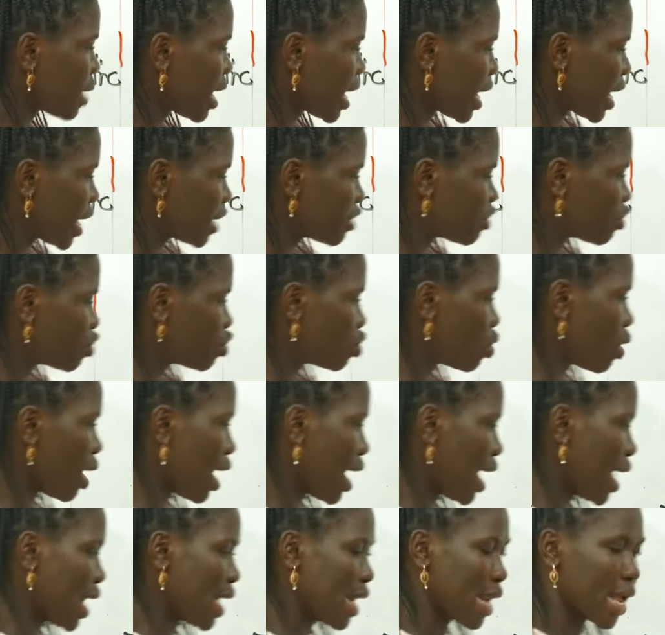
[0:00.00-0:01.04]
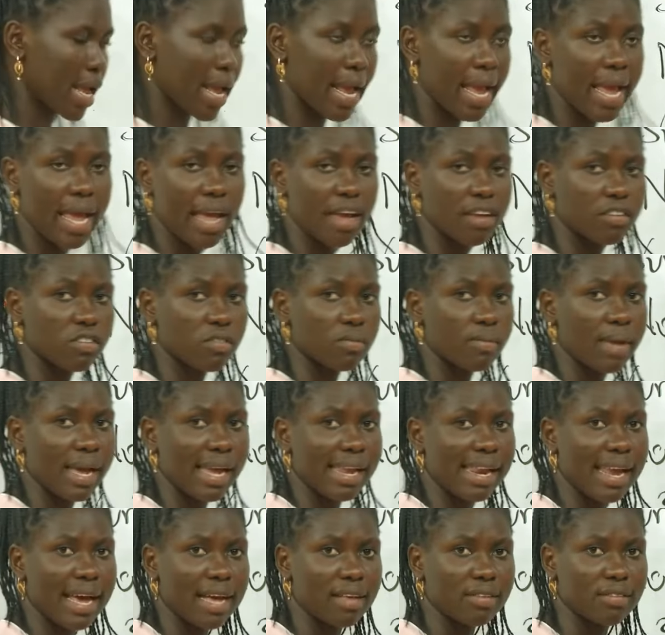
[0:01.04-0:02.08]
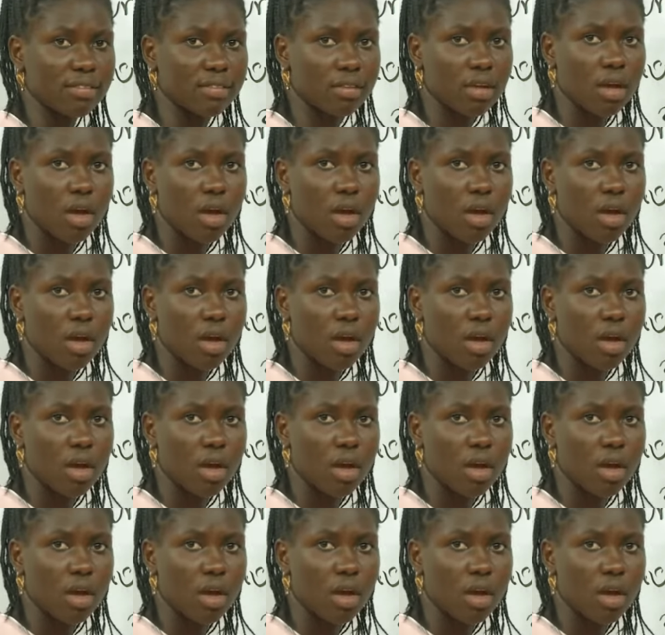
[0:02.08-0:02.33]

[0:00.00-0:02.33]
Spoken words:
minus 2 and x minus